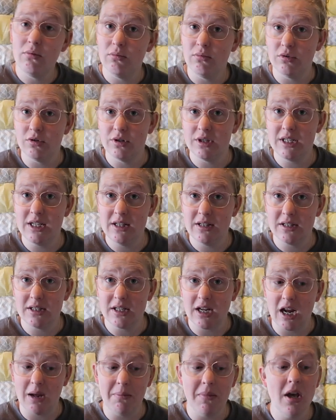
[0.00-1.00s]
we'll see this
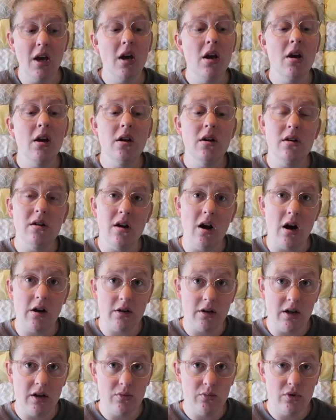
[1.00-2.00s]
time. Knock
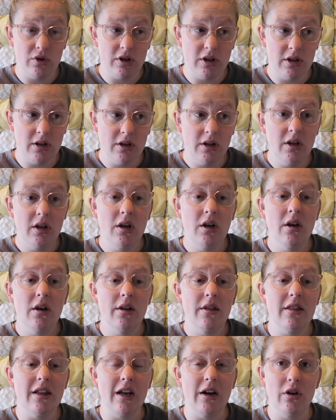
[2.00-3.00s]
on wood
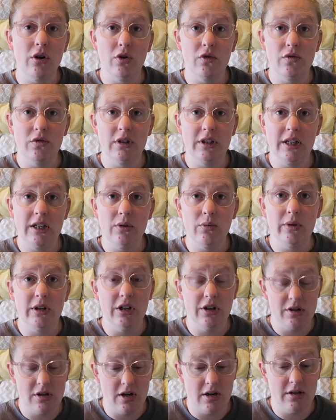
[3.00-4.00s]
that hopefully we
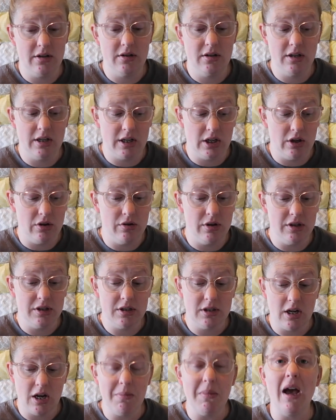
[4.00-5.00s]
are not in the NICU this
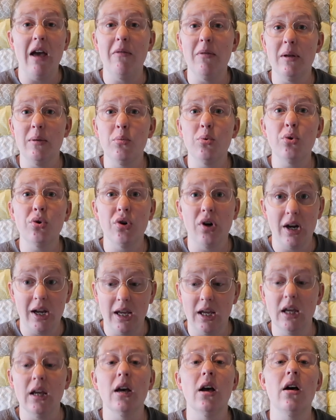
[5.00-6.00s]
time. I've been
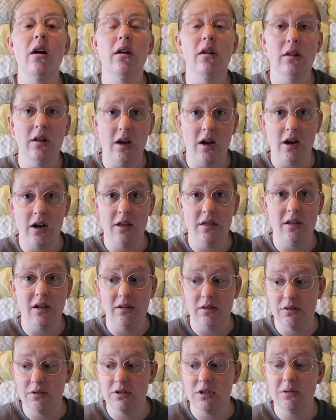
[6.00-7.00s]
praying a lot
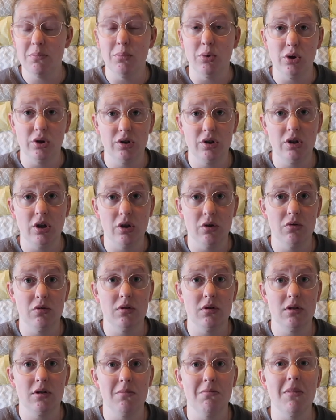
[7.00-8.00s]
that this birth
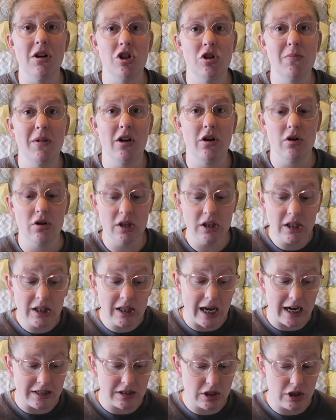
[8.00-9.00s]
goes much better than the
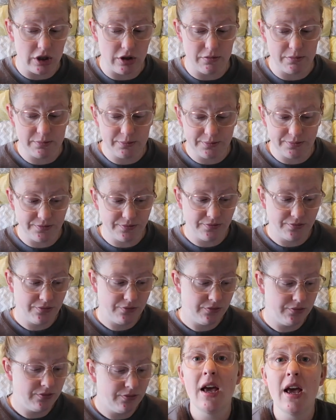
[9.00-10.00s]
last 2.
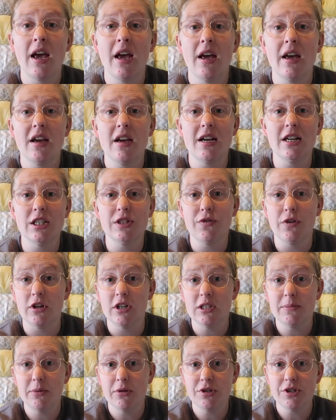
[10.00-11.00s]
As far
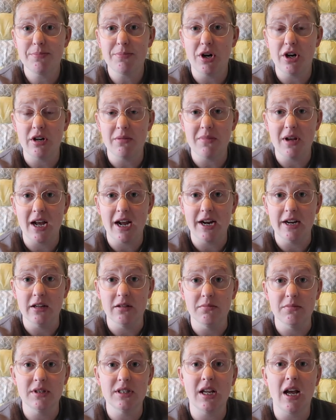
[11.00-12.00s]
as postpartum
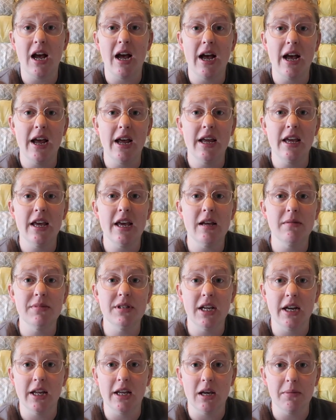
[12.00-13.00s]
items, I am
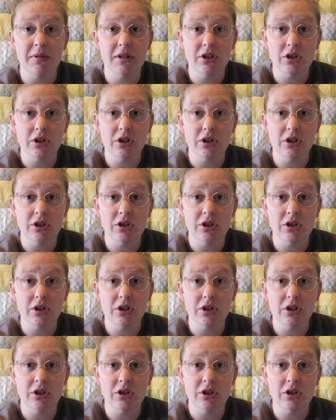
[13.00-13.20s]
setting up a